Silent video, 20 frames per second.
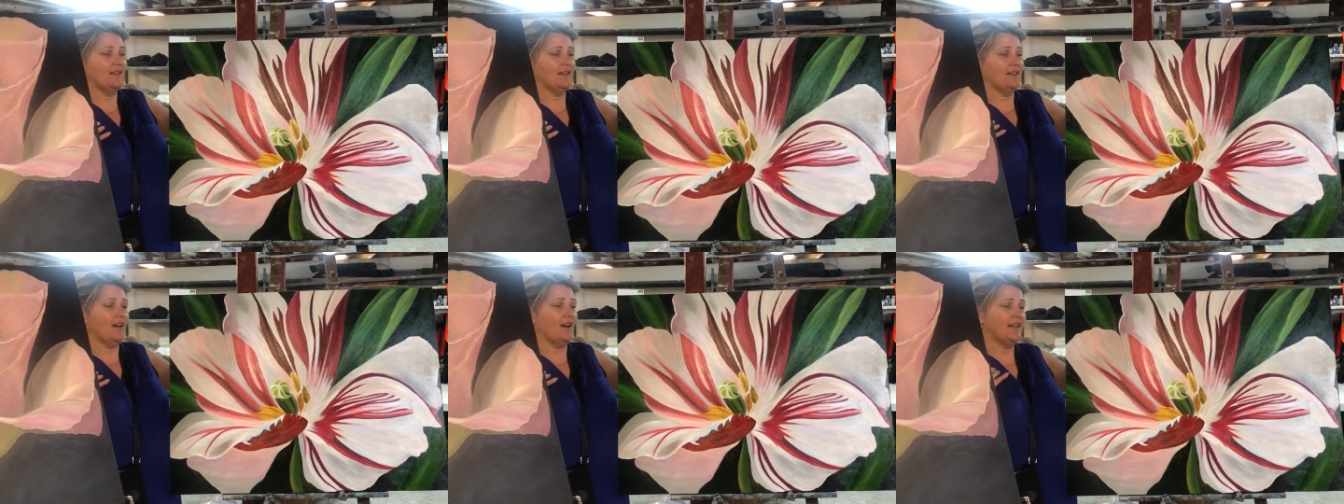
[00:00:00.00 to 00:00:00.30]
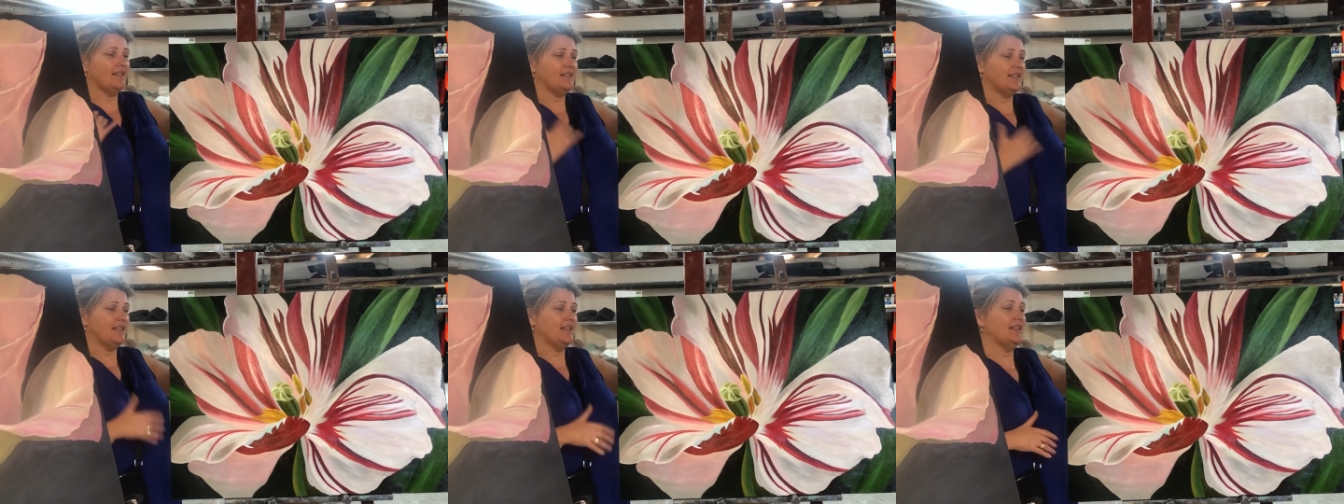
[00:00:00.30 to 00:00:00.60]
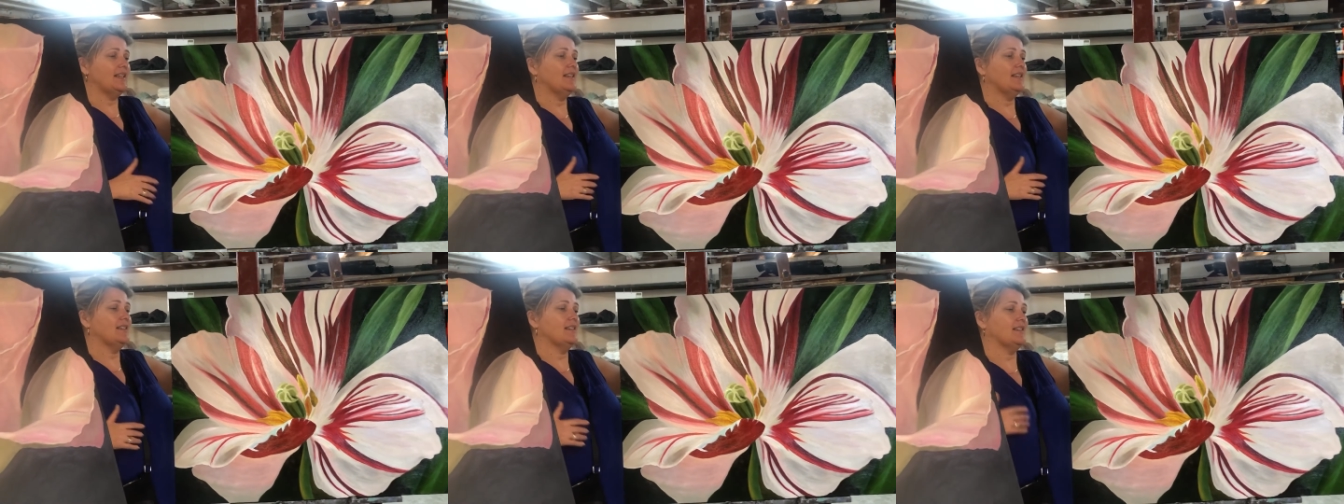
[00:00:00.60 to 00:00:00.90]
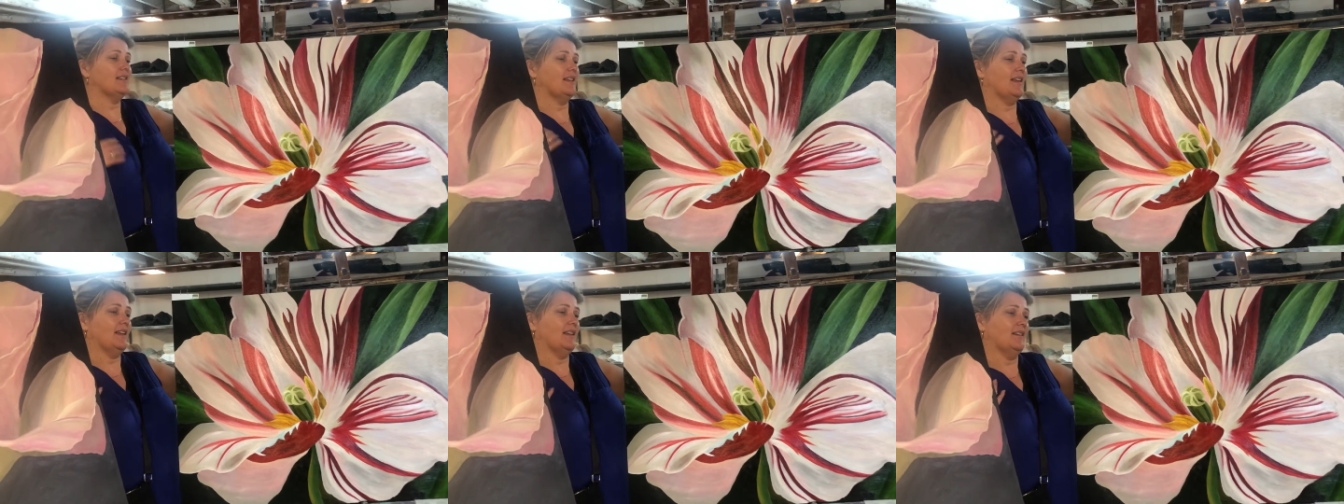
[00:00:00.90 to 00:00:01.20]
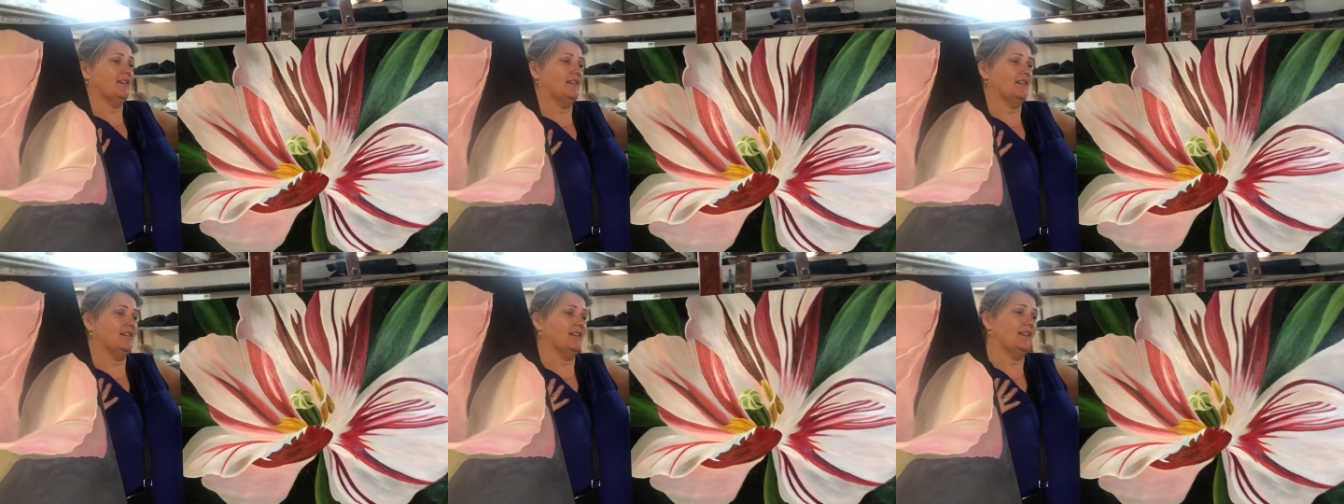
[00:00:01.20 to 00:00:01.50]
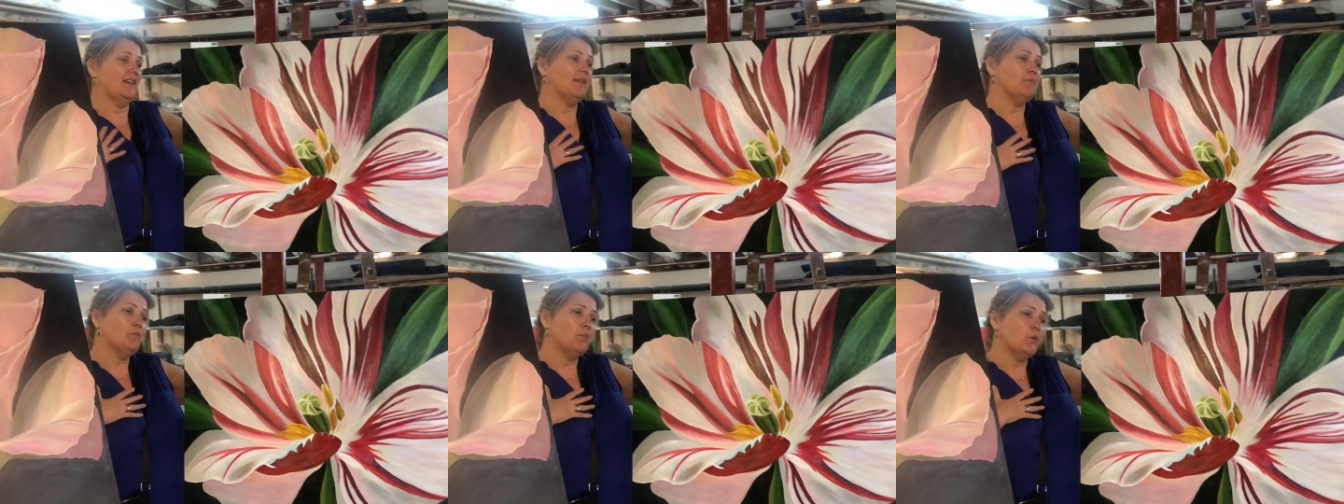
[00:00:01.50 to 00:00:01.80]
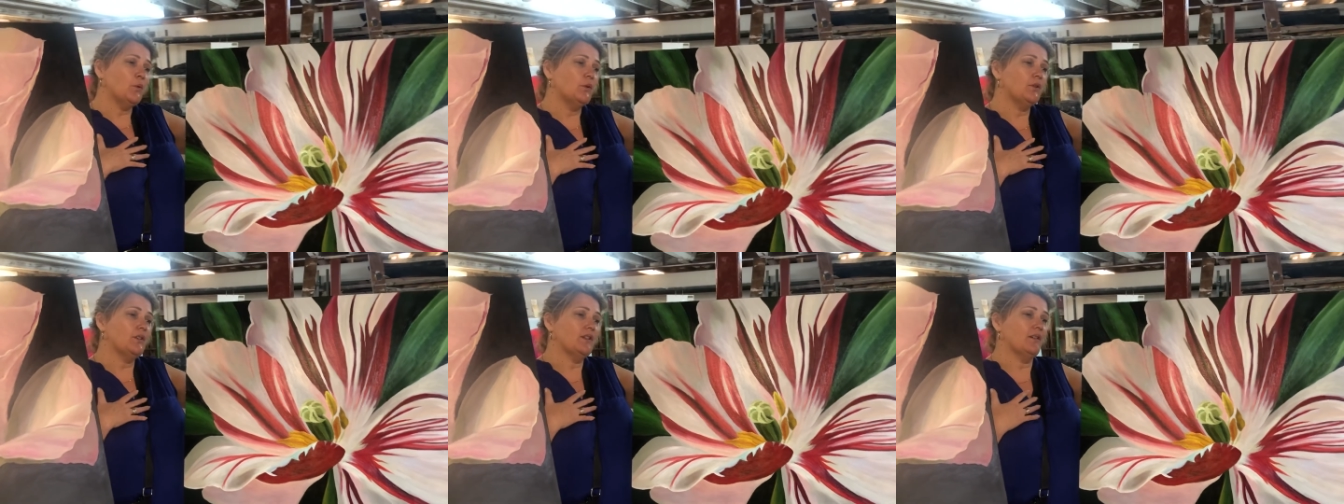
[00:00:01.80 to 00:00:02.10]
ideas and
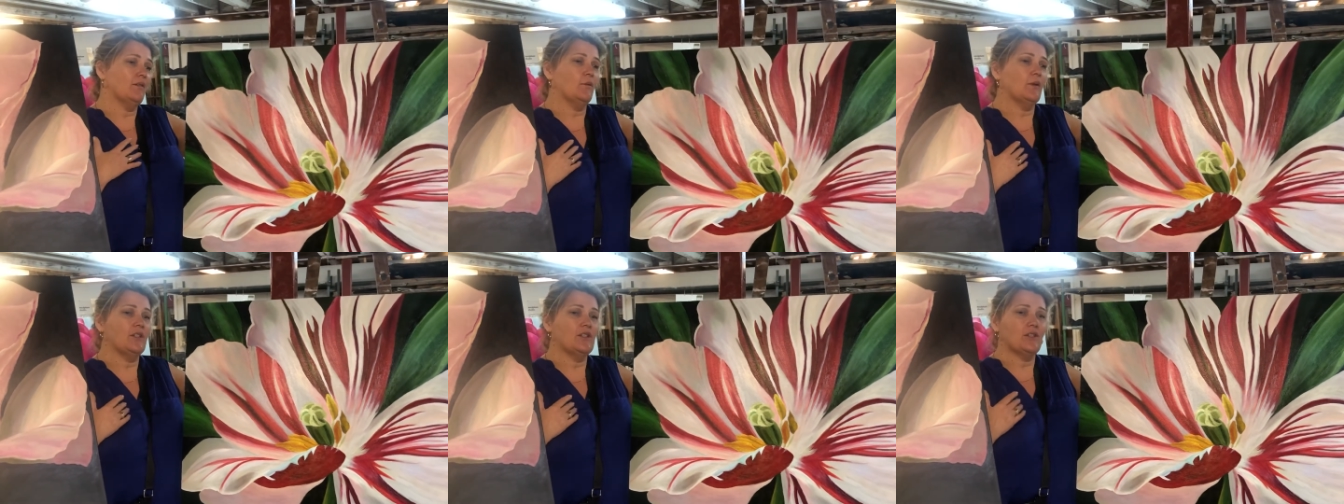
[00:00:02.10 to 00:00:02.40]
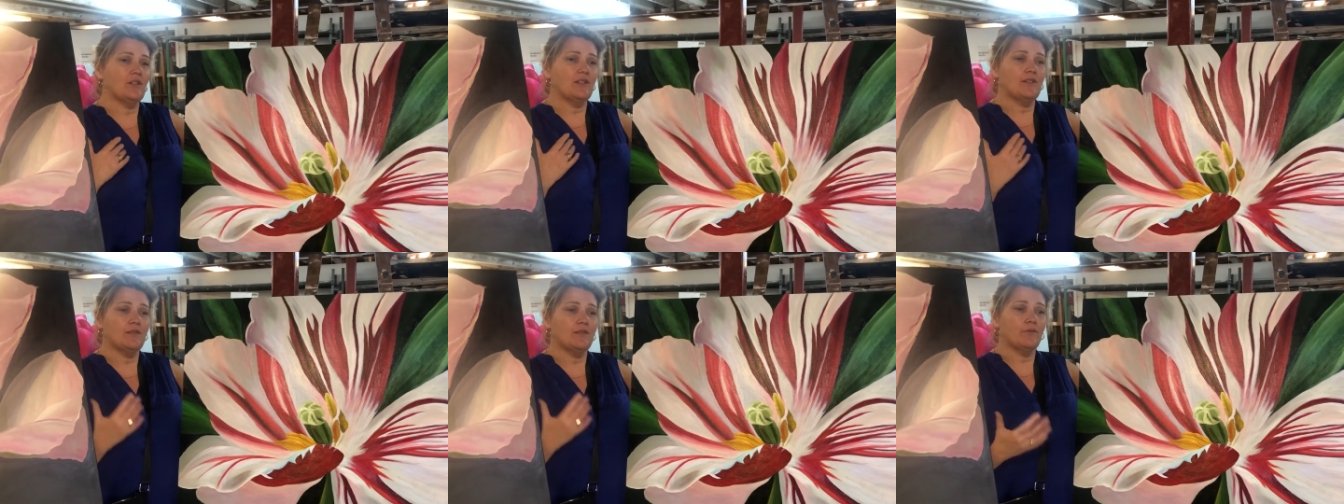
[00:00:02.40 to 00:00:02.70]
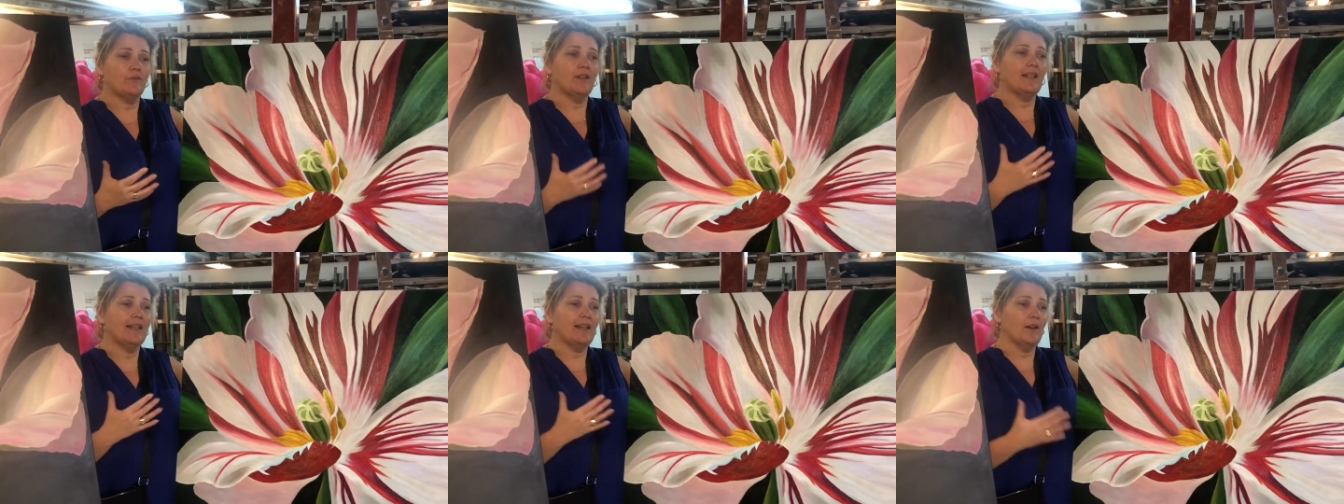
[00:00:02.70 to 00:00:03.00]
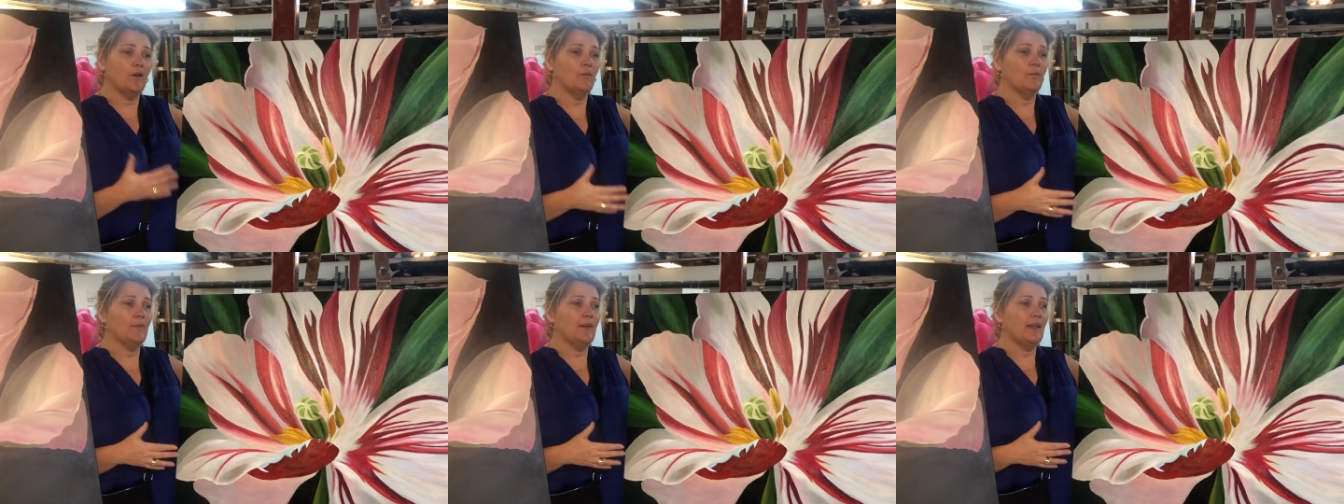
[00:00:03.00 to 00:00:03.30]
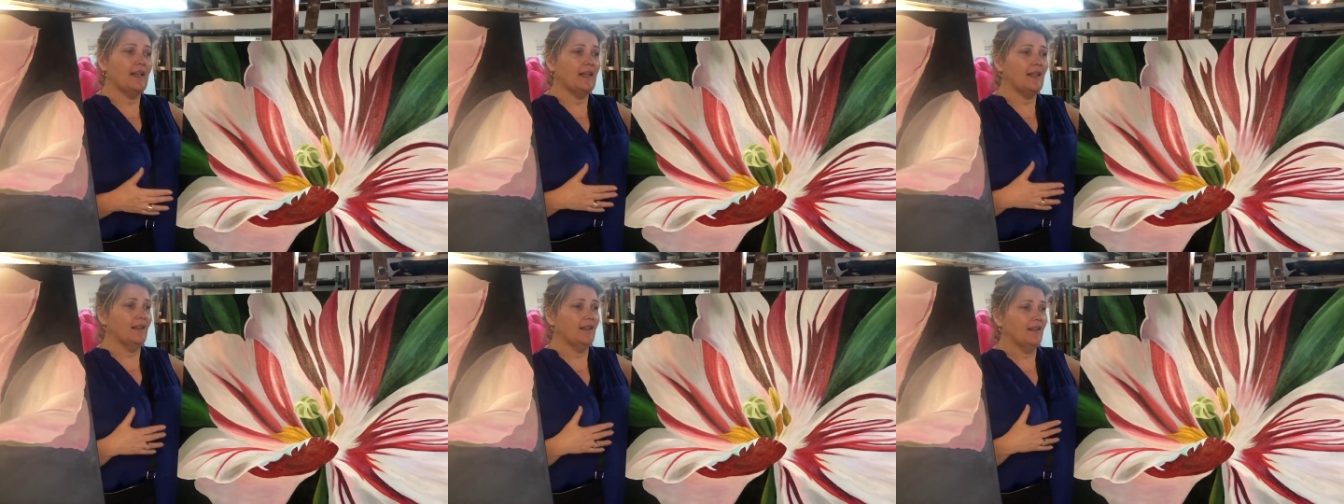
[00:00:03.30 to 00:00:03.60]
input, which has really helped me